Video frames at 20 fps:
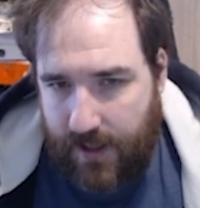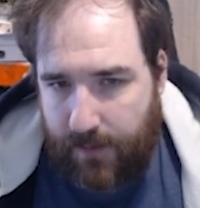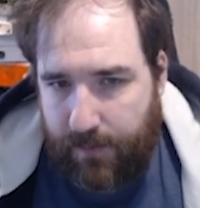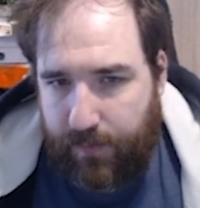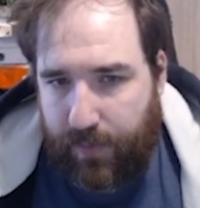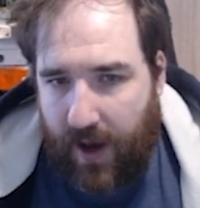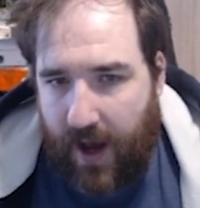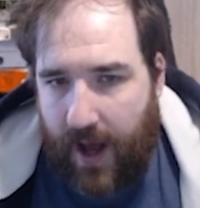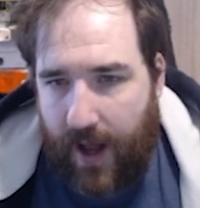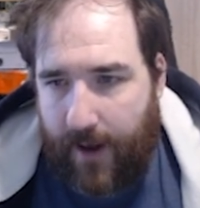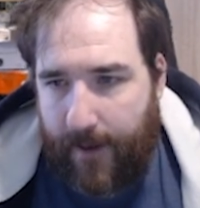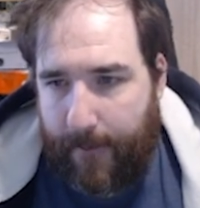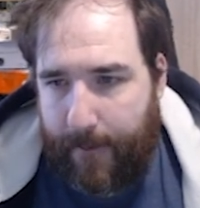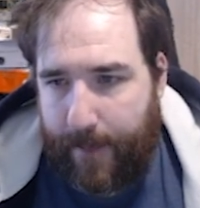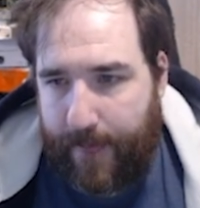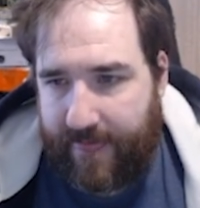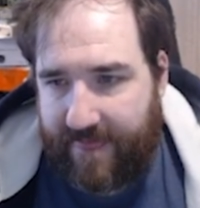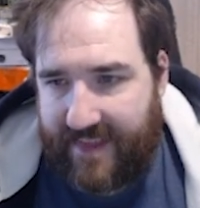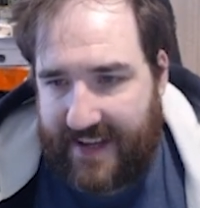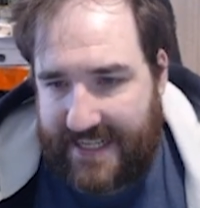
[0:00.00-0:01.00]
but
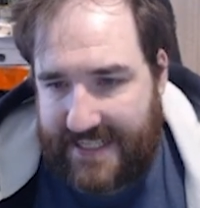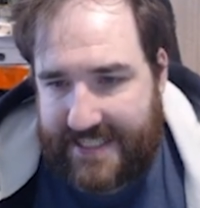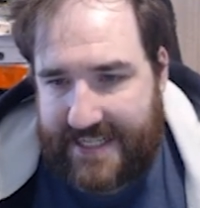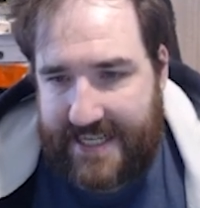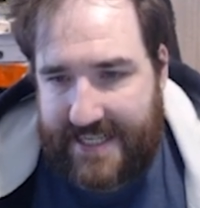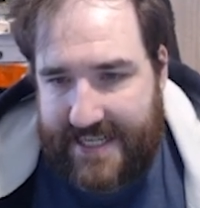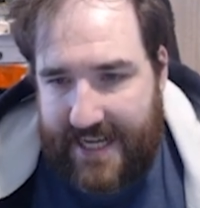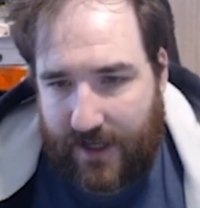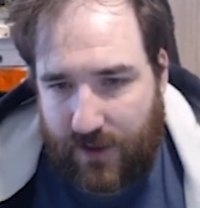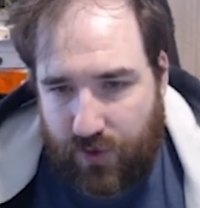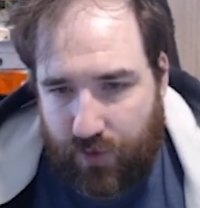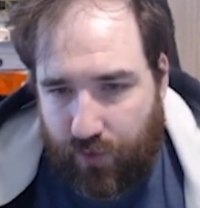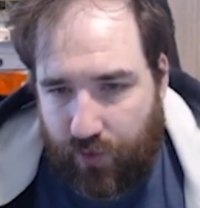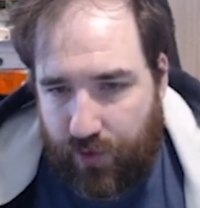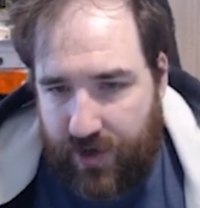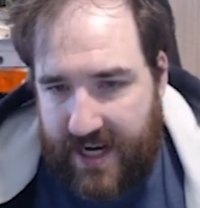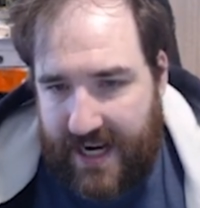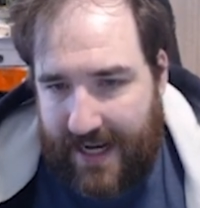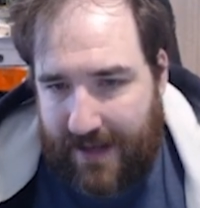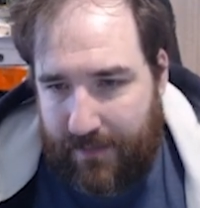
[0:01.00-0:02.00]
these details
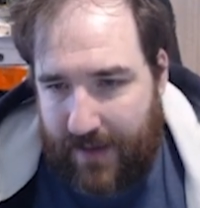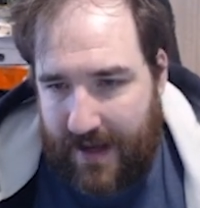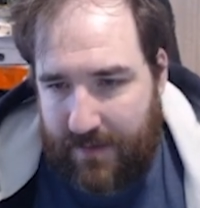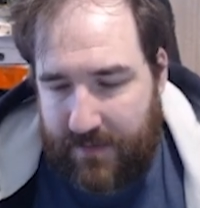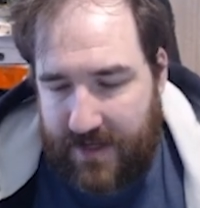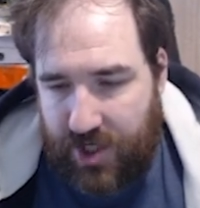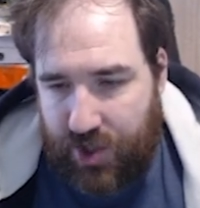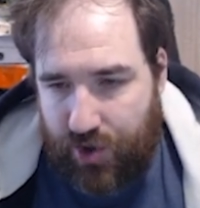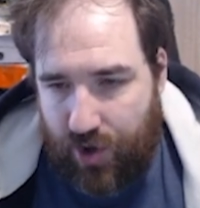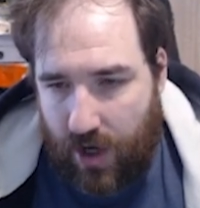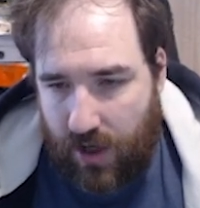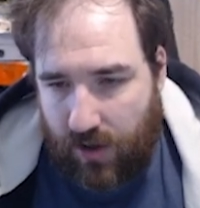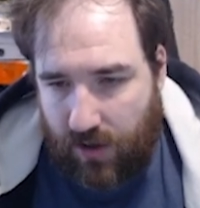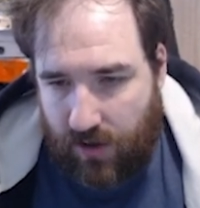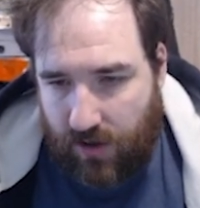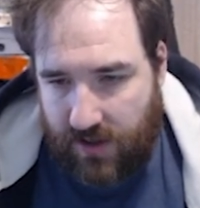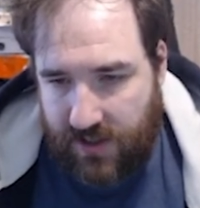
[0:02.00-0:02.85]
really made me struggle,